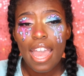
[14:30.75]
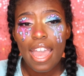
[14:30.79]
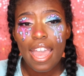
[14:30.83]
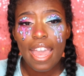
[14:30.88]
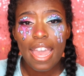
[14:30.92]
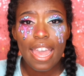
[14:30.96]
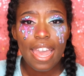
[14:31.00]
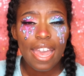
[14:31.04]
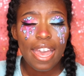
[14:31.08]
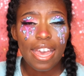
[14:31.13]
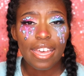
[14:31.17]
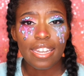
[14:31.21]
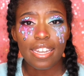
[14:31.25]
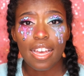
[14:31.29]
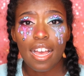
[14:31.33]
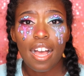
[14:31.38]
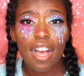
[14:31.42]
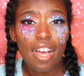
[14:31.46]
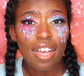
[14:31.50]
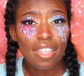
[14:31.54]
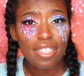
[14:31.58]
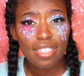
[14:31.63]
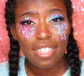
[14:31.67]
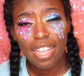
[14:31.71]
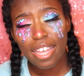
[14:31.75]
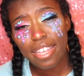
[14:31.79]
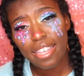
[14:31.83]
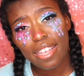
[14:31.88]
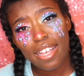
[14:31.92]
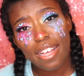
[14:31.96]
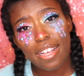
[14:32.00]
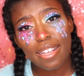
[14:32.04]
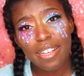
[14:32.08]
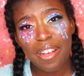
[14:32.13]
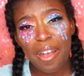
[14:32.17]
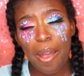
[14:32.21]
And like,
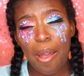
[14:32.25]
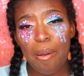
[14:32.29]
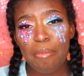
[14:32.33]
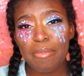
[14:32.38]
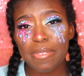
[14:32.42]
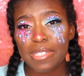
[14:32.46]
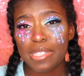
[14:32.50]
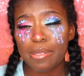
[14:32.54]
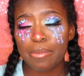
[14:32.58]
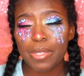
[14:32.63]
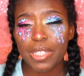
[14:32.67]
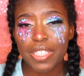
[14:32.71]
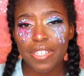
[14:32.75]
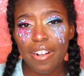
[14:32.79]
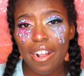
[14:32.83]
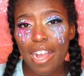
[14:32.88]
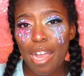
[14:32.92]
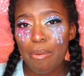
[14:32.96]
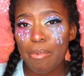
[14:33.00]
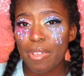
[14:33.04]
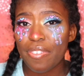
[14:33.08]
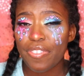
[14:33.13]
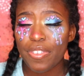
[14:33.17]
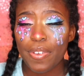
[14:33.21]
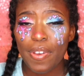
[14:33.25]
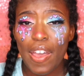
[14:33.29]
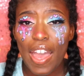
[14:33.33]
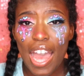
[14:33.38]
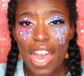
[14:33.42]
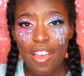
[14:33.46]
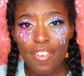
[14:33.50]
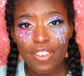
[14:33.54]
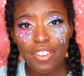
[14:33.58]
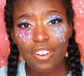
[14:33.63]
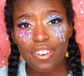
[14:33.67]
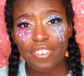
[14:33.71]
comment, subscribe if you
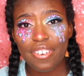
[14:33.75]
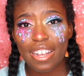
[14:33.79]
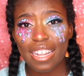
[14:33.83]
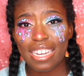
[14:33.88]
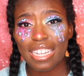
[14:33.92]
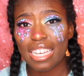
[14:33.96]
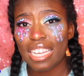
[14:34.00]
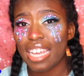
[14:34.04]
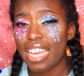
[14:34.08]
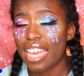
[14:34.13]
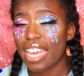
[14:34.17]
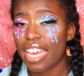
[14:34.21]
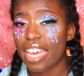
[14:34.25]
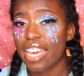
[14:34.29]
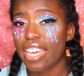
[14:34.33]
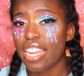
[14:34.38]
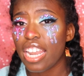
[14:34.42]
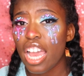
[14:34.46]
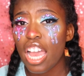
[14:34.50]
haven't already, and